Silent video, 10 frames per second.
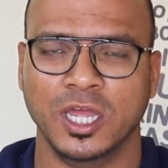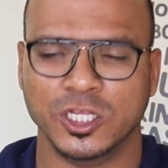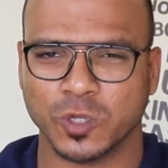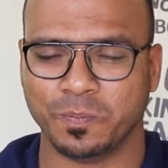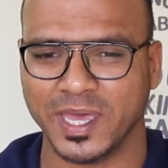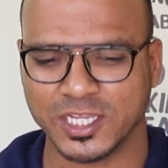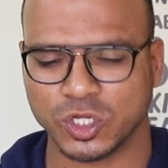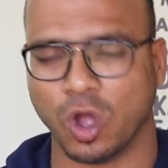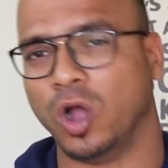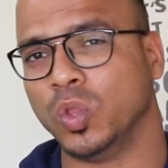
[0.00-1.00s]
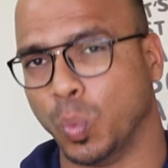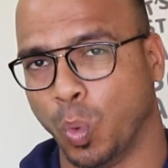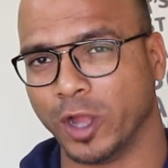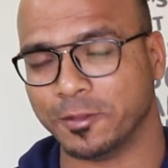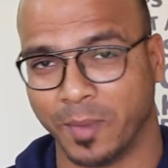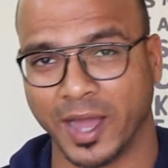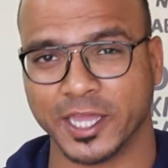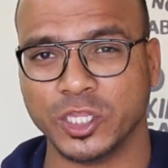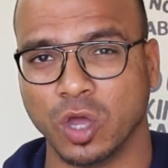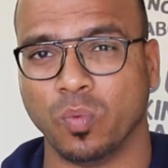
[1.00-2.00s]
So based on what
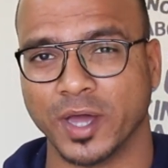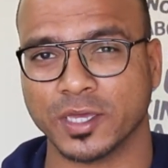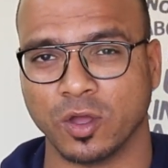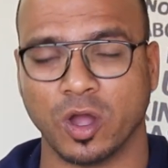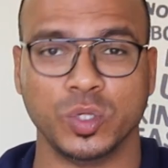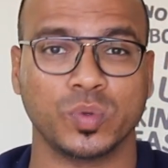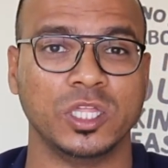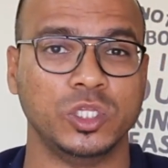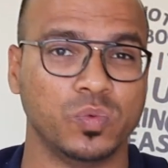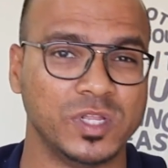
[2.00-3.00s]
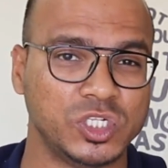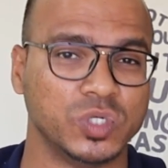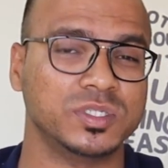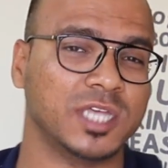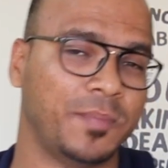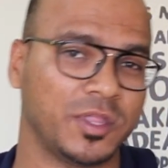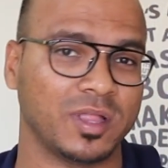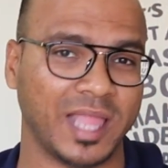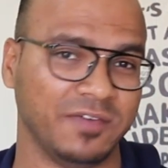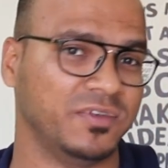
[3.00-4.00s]
market you're working on, you, can, you will choose a
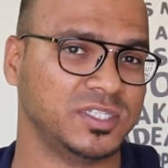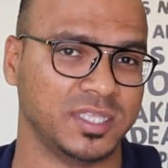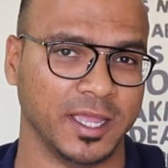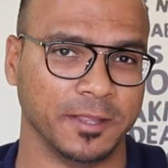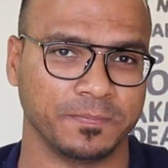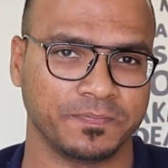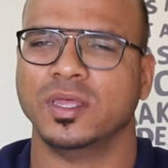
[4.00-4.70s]
particular language there.